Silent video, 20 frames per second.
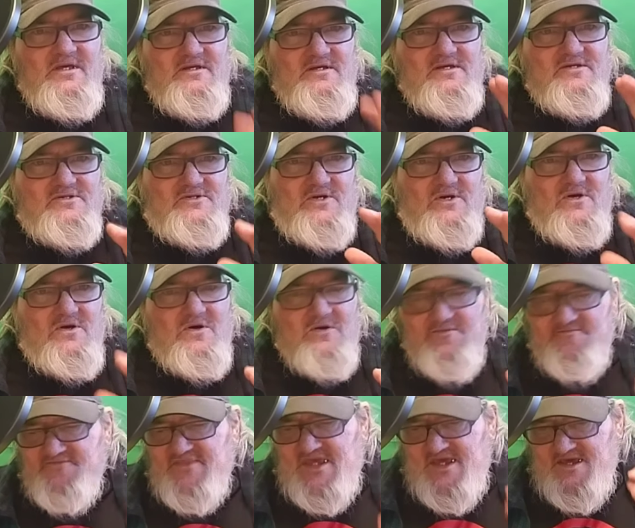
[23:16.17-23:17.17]
So
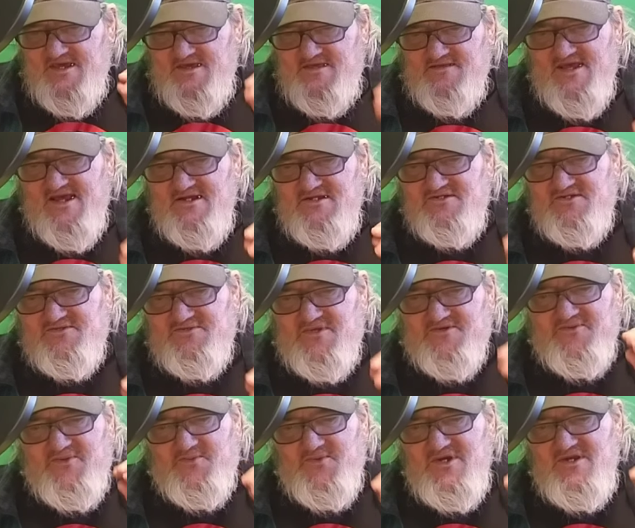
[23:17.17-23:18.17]
that's the
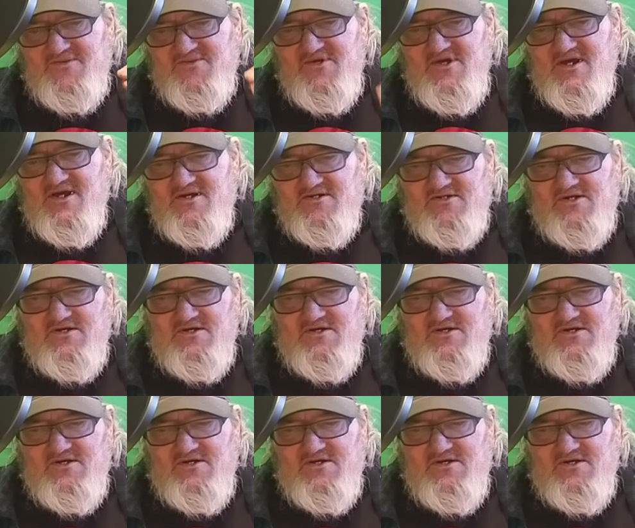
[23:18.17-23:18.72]
three things